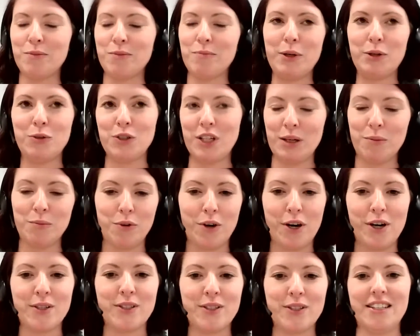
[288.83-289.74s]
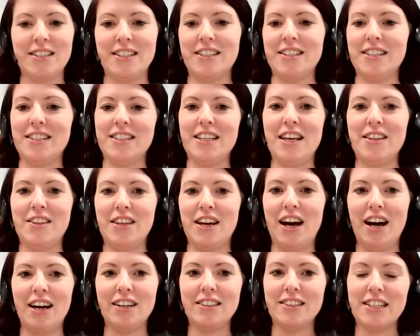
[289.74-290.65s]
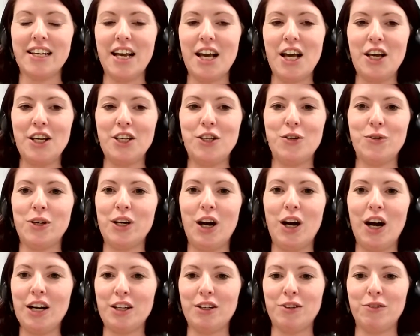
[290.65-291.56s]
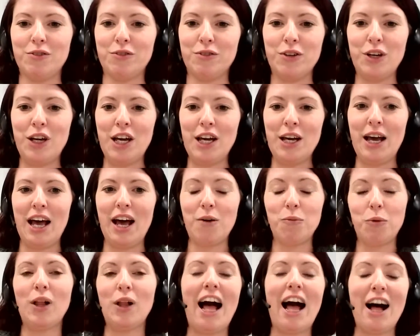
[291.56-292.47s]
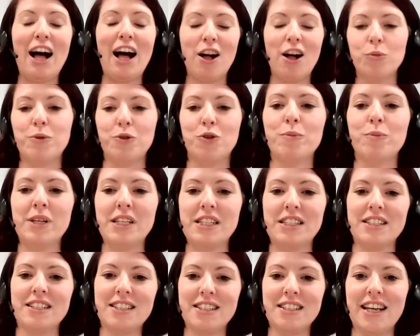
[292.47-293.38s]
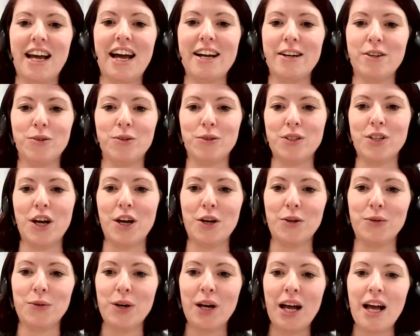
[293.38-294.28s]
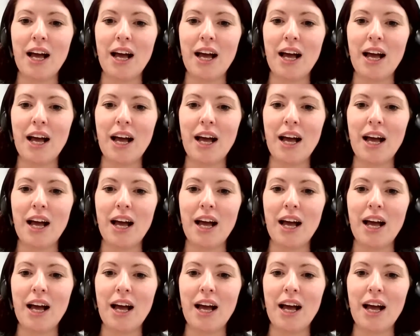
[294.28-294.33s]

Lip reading: building processes that you can kind of will help your business scale. So